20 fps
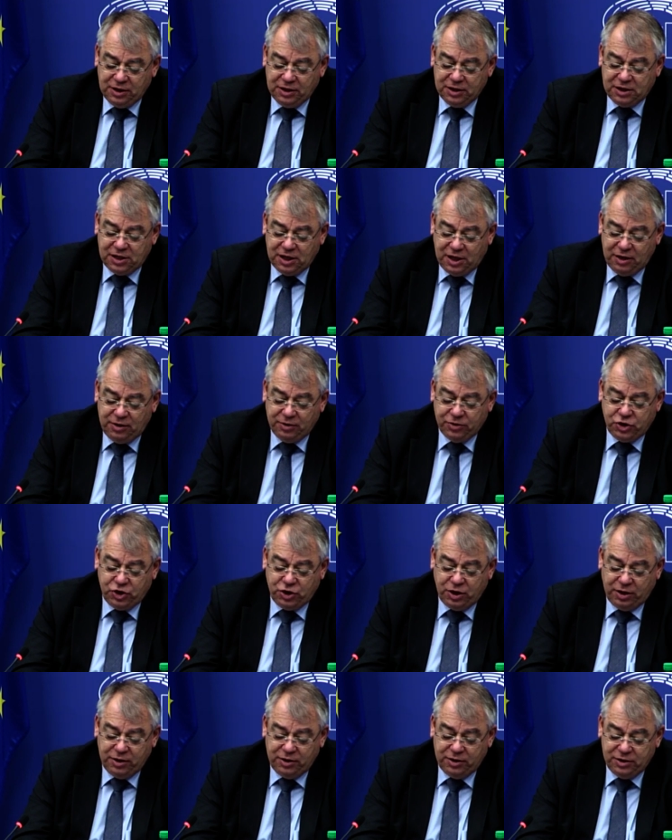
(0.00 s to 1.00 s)
because of the
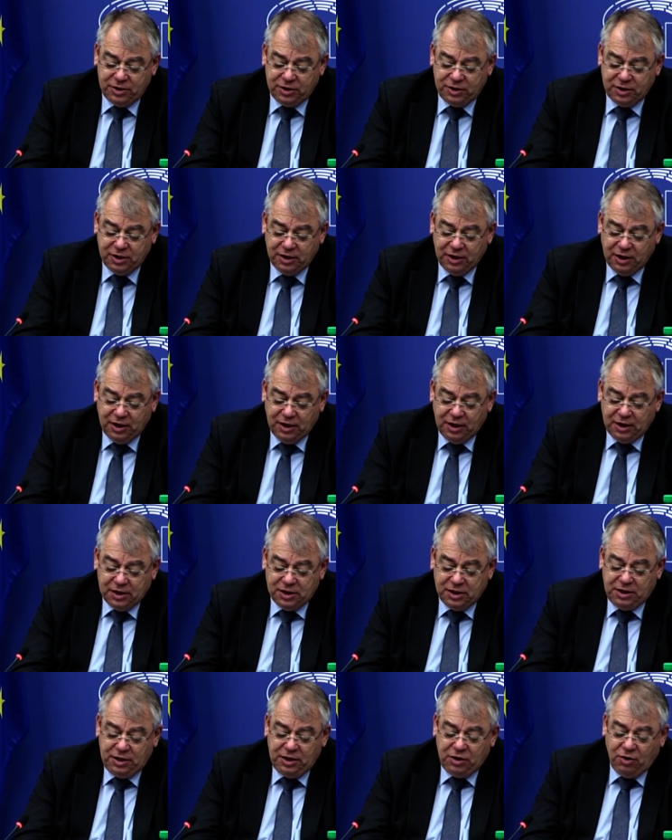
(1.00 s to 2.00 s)
high value of the
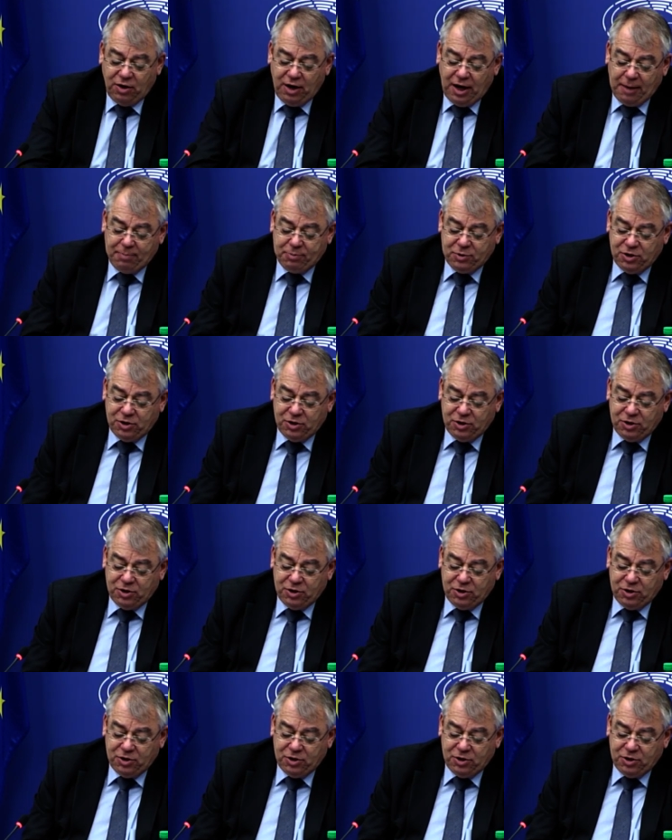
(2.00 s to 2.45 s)
payments uh,